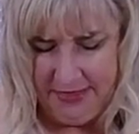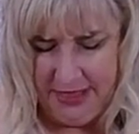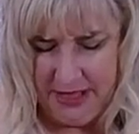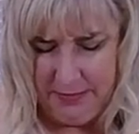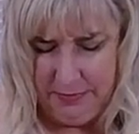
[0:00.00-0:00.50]

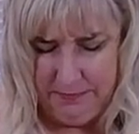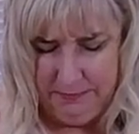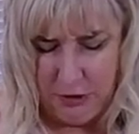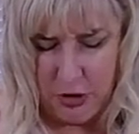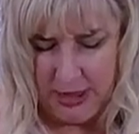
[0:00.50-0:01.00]
the
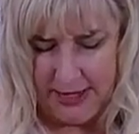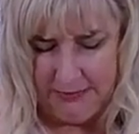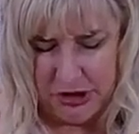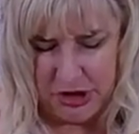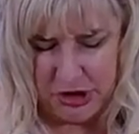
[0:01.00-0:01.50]

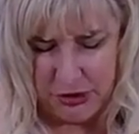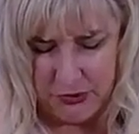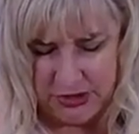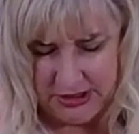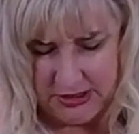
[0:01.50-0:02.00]
burlap
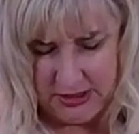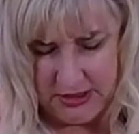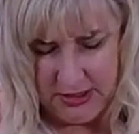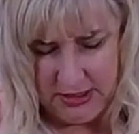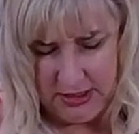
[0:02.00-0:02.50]
jute.
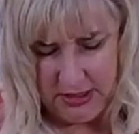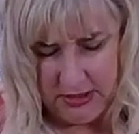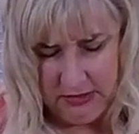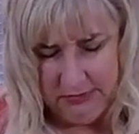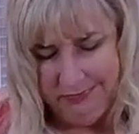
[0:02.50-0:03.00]

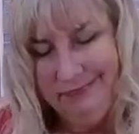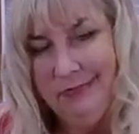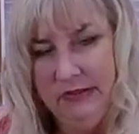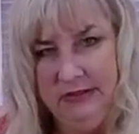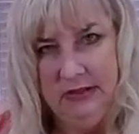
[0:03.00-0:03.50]

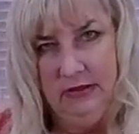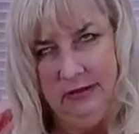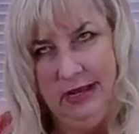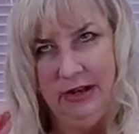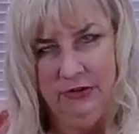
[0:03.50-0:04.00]
Still
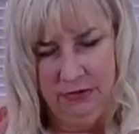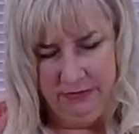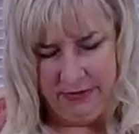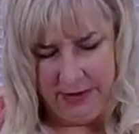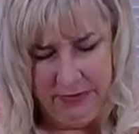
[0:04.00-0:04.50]
natural
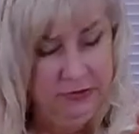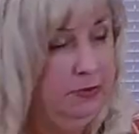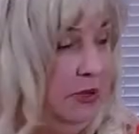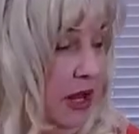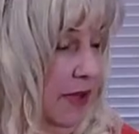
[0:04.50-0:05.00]
fibers,
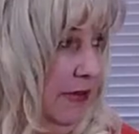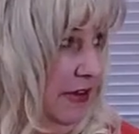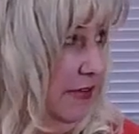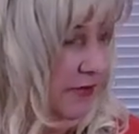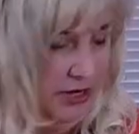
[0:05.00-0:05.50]
but of a
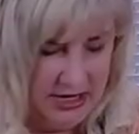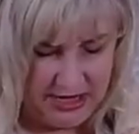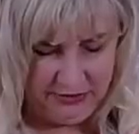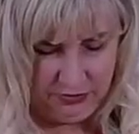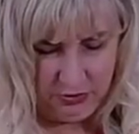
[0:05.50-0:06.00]
different
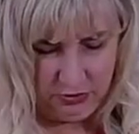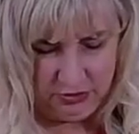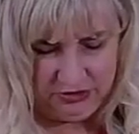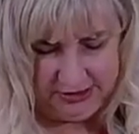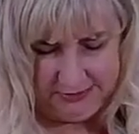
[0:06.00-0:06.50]
natural
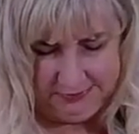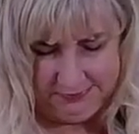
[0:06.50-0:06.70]
origin.